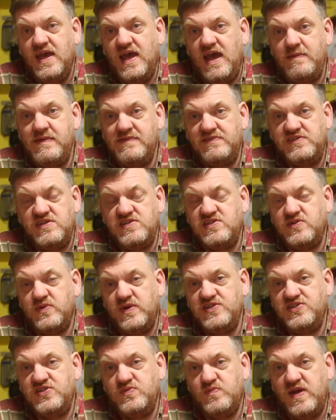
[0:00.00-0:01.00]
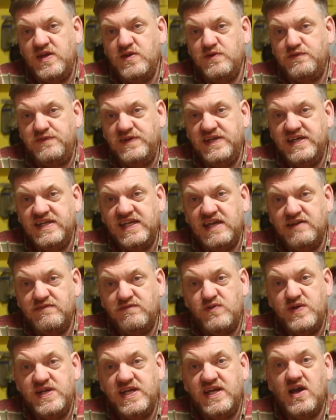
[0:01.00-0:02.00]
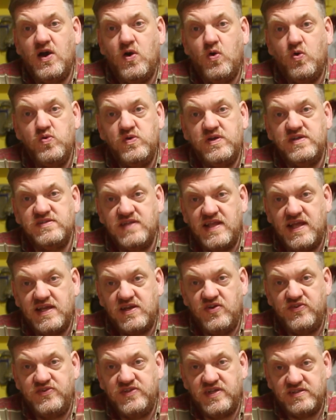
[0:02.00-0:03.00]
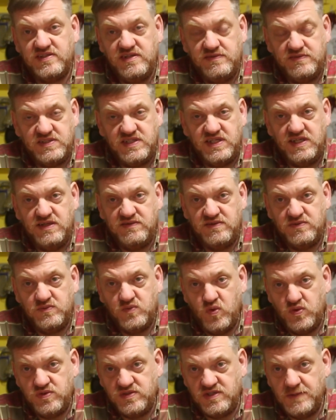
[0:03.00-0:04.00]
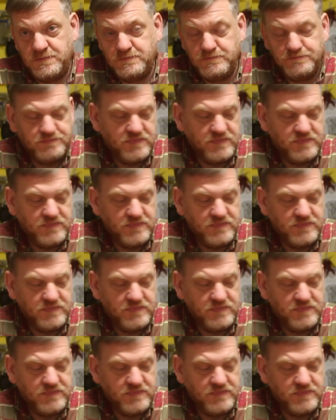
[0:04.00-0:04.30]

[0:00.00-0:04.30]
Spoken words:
and we have a situation where your feet are going to get really cold because of that conductivity of the water.